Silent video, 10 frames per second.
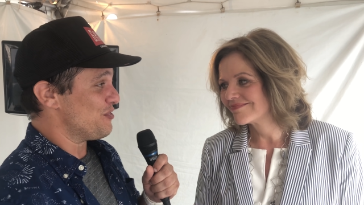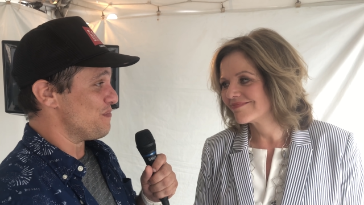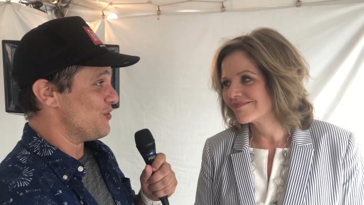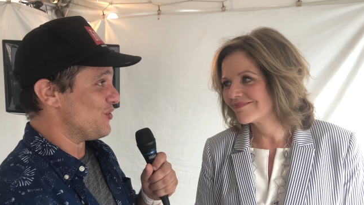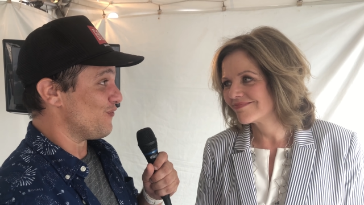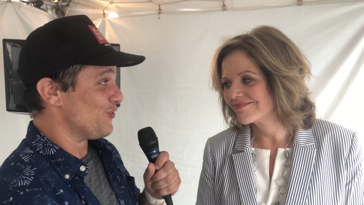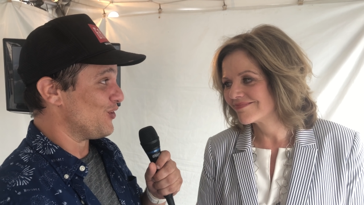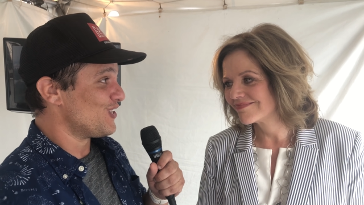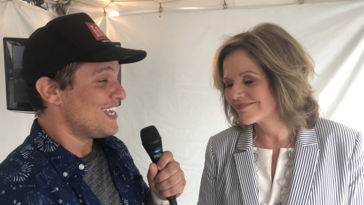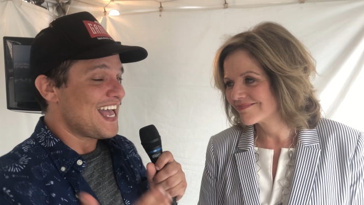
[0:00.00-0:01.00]
Speaker 1: the
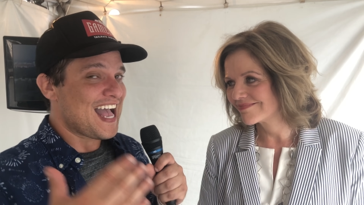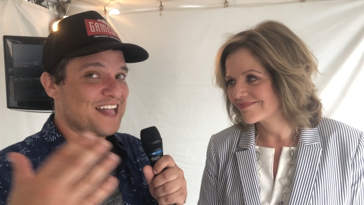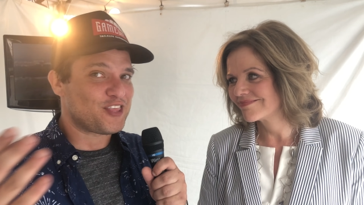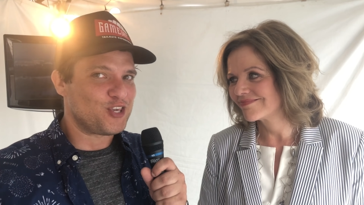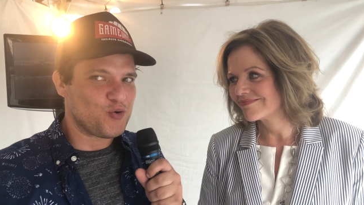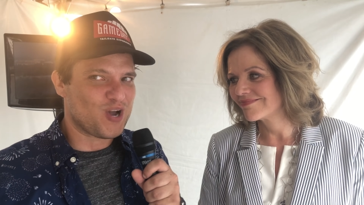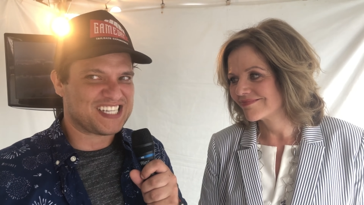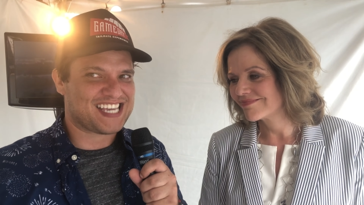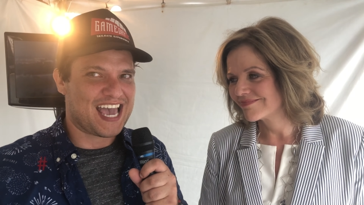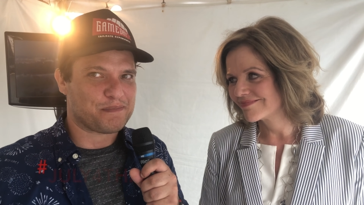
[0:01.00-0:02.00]
Beautiful"? at the
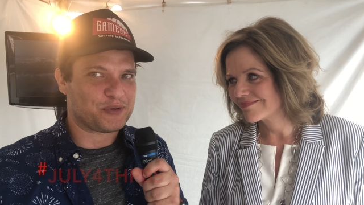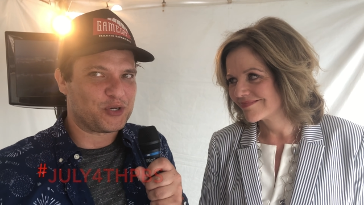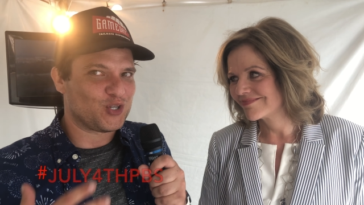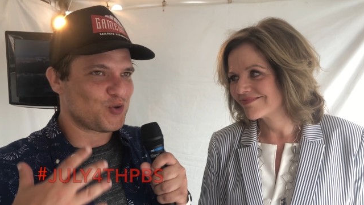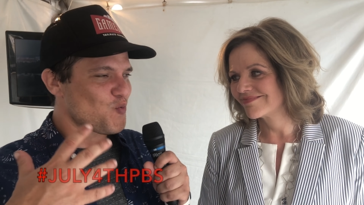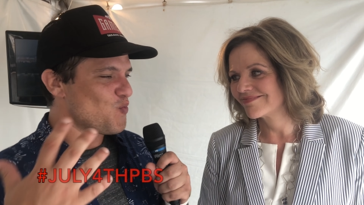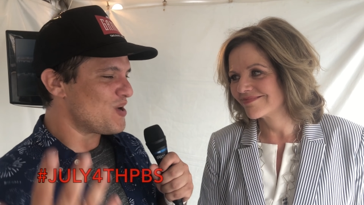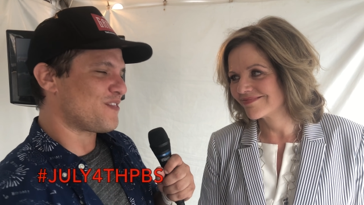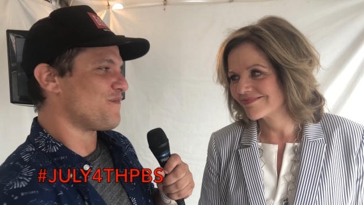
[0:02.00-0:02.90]
U.S. Capitol with